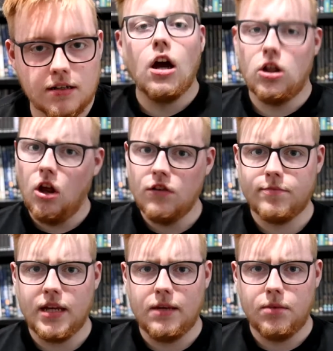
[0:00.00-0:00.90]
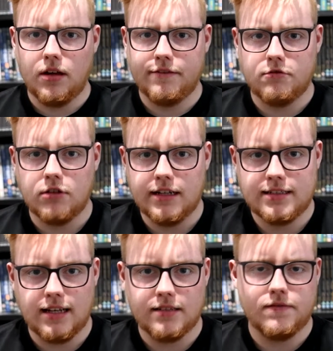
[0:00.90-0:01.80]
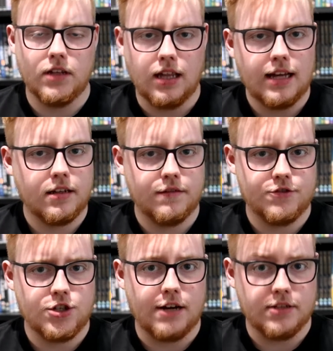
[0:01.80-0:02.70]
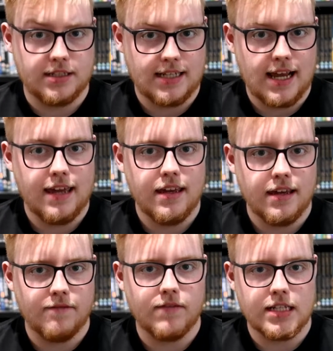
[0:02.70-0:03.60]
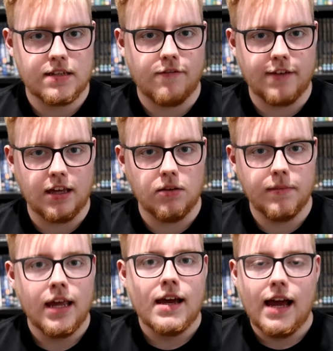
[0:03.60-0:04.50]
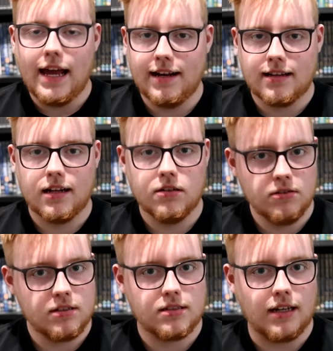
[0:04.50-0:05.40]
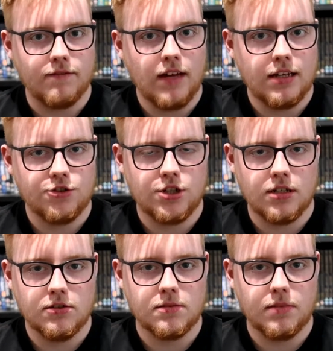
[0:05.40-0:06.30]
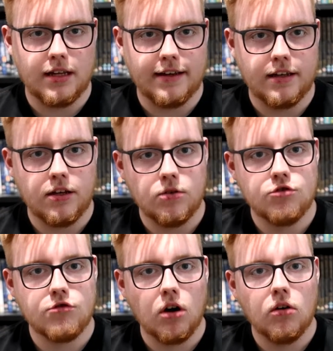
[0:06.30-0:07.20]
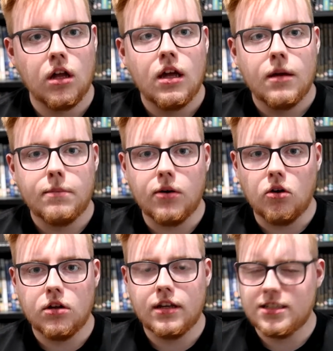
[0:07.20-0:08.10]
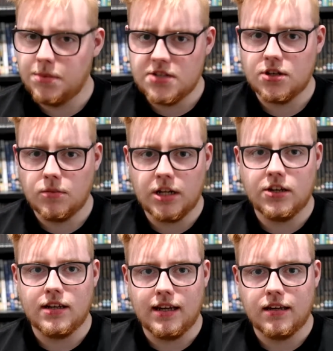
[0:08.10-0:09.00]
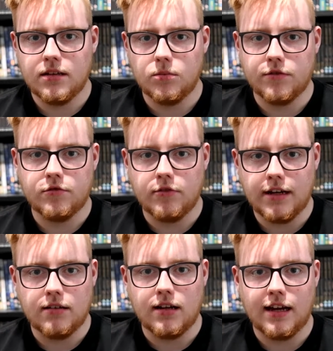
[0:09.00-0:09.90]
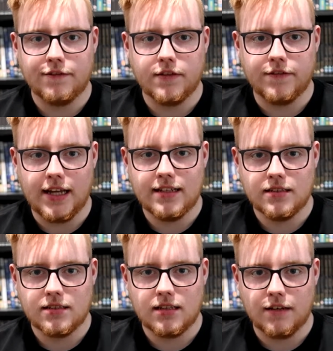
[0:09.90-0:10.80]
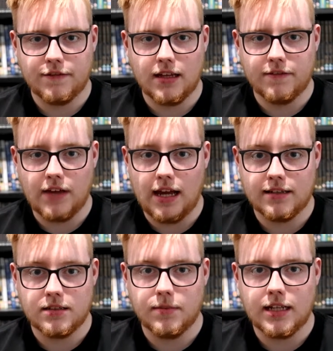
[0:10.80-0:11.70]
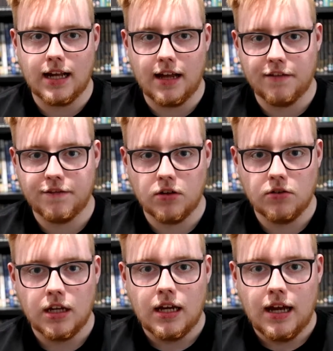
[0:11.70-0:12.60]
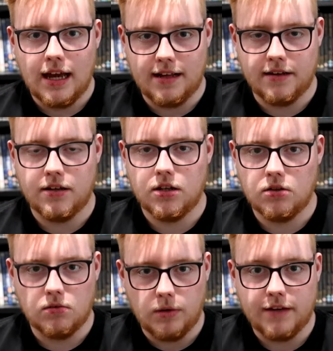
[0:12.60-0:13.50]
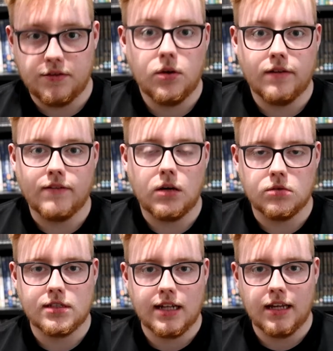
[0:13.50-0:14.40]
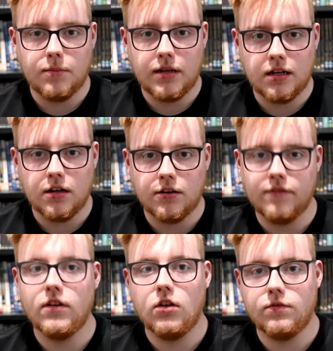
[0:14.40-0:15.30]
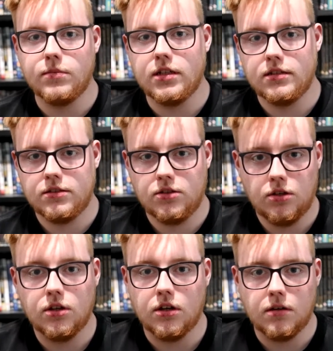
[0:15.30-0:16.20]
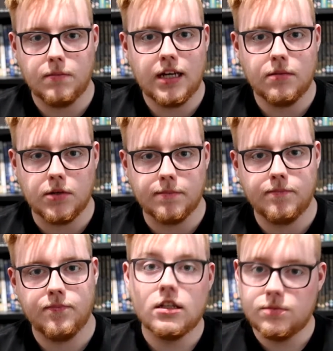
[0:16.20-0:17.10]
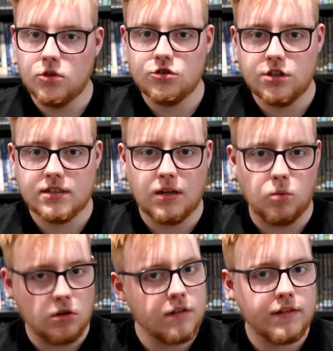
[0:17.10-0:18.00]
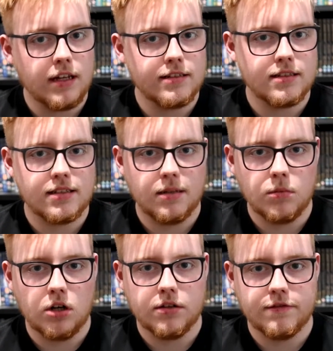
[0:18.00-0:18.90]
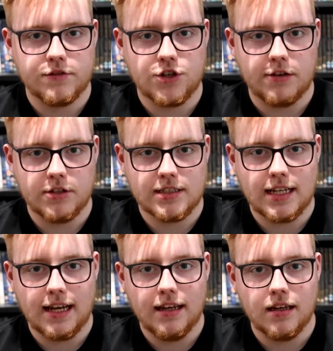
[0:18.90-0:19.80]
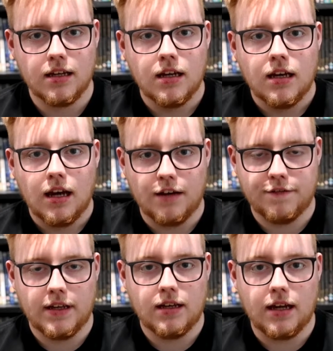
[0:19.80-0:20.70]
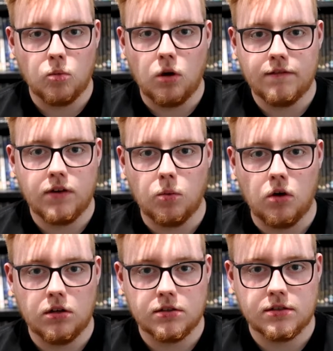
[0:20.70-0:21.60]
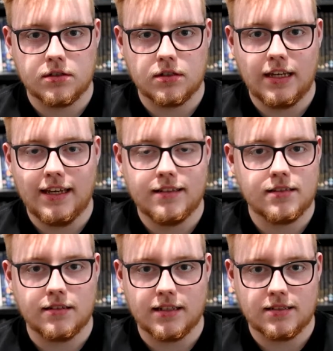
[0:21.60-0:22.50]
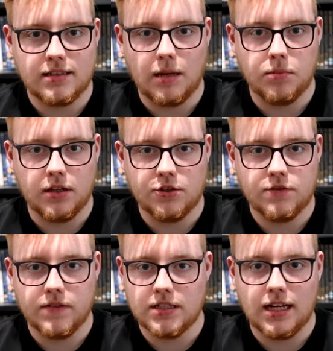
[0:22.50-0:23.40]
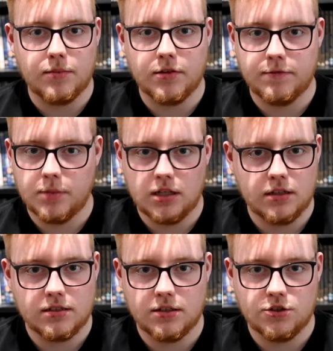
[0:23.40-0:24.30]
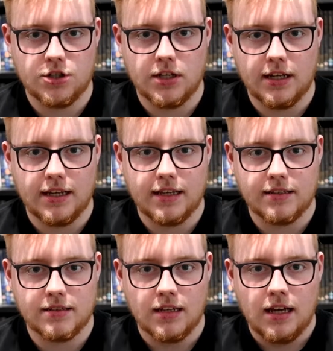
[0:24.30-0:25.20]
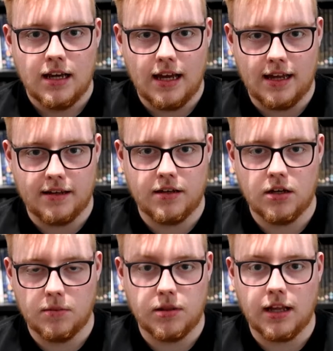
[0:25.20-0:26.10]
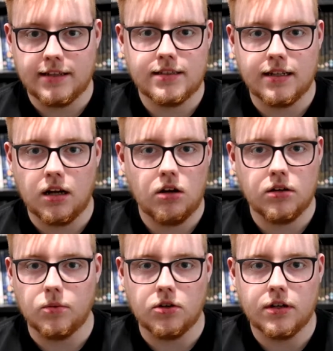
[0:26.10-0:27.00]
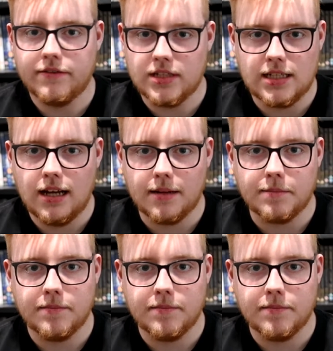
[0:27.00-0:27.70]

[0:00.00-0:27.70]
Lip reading: A lot of people have criticised the lack of Sharon Tate in this film, and I can understand that as she doesn't play a huge role, but especially when you're dealing with real life events, I feel like they had to be careful, and a good way of doing that was keeping her involvement to a minimum. As much as I would have liked to see more of Sharon Tate, I feel like what there was easily established the type of person she is and her place in Hollywood at the time.